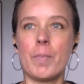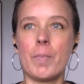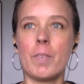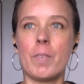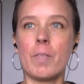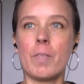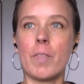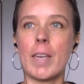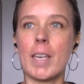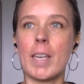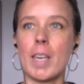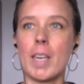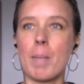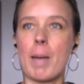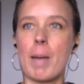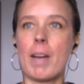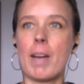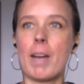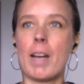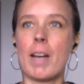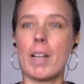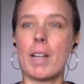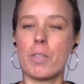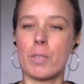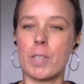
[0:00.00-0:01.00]
thinking about
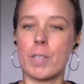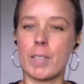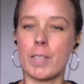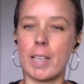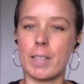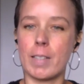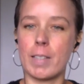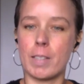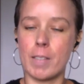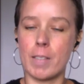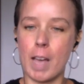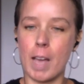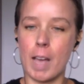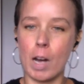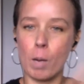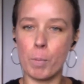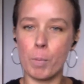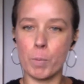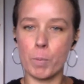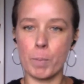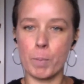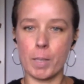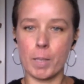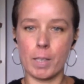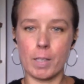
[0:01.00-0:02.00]
natural disasters
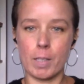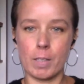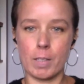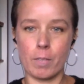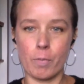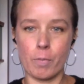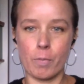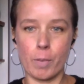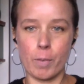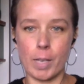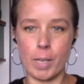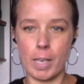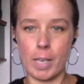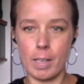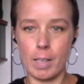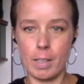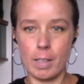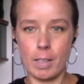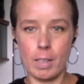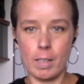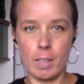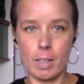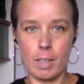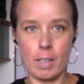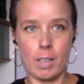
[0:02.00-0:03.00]
helps, because if we
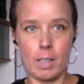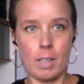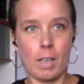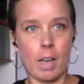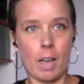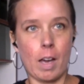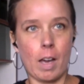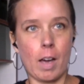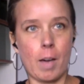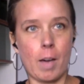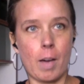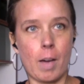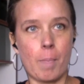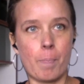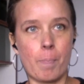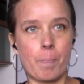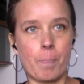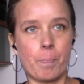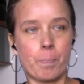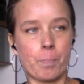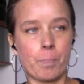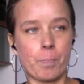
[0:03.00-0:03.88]
are